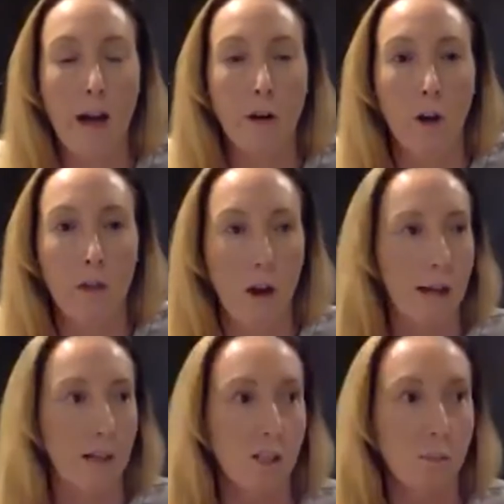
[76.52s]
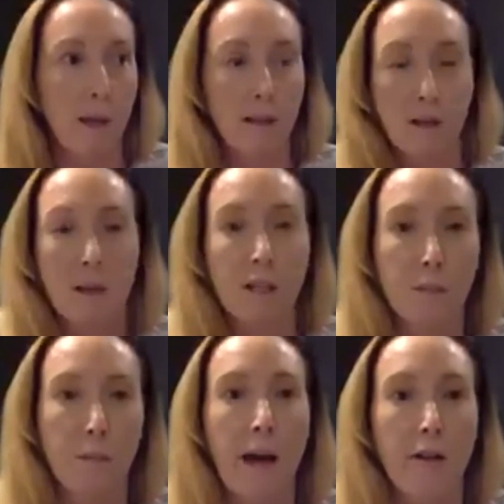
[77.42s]
know that I can speak to this
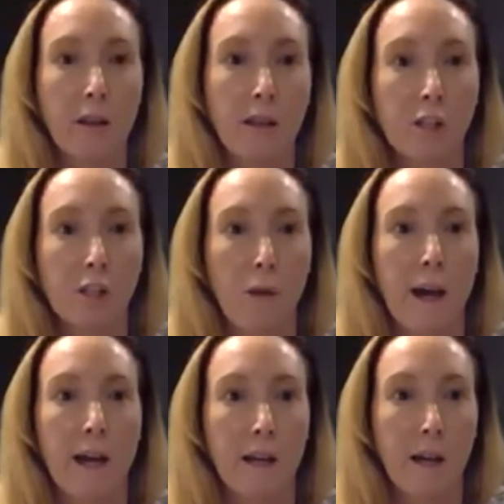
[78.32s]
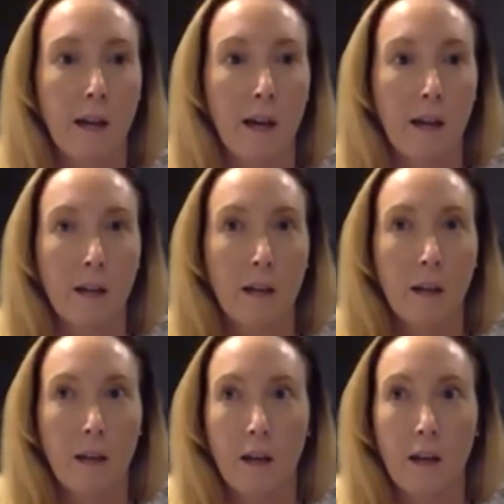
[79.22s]
player in this way and get,
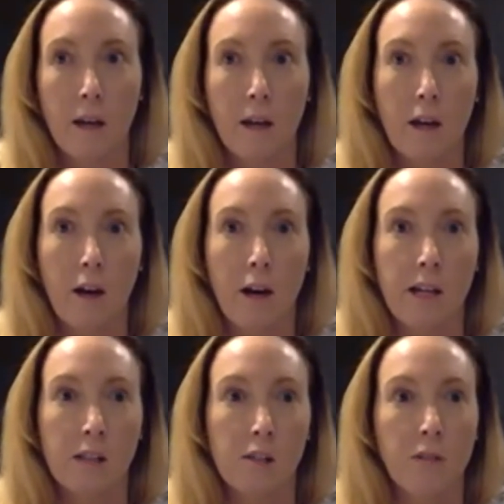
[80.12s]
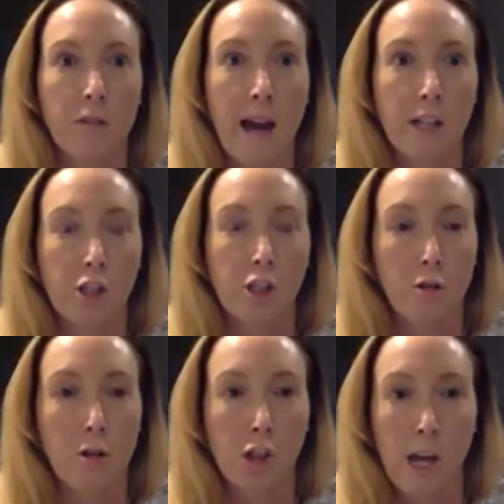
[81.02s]
I guess, a reaction or
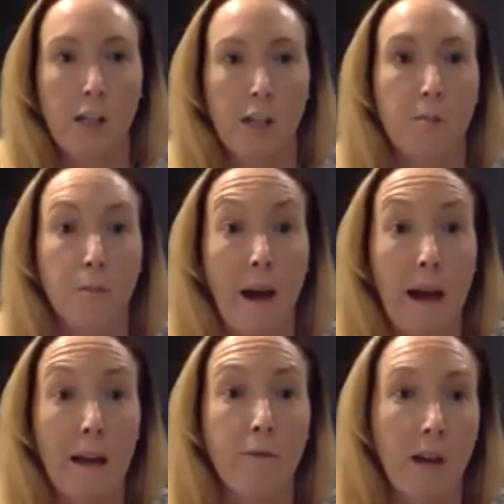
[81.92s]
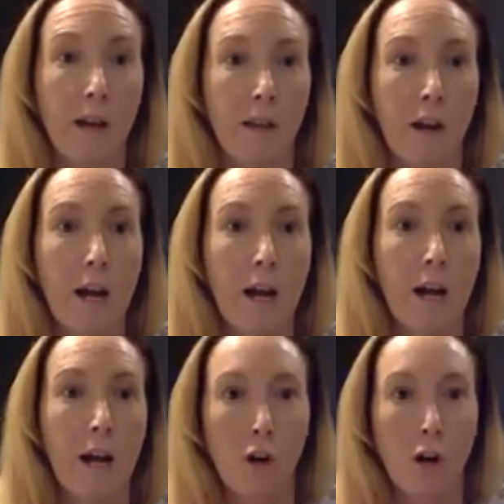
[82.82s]
a change in behaviour that I
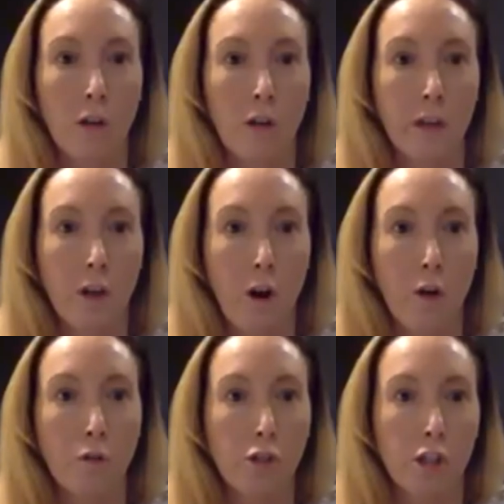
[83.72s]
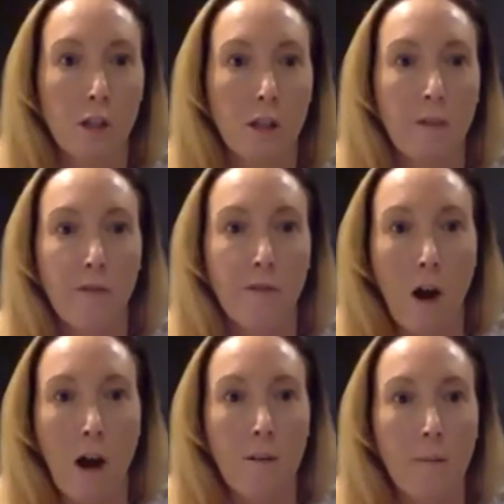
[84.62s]
need based on the culture, the
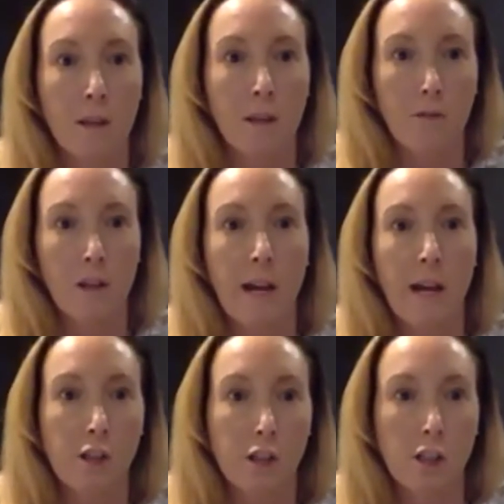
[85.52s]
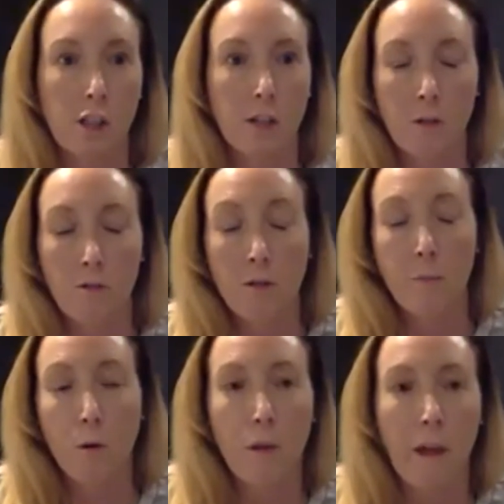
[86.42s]
environment, the relationship, the
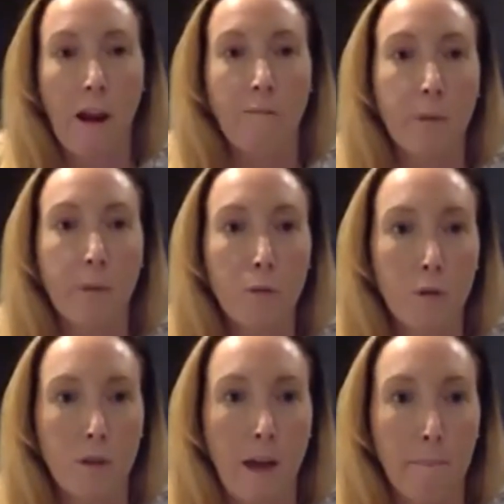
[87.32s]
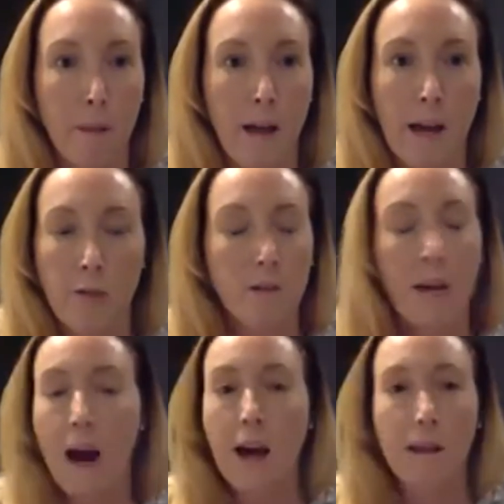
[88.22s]
rapport that I've built with that player,
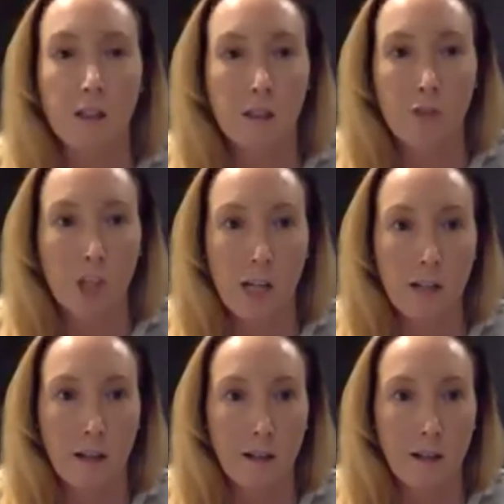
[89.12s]
regardless of gender.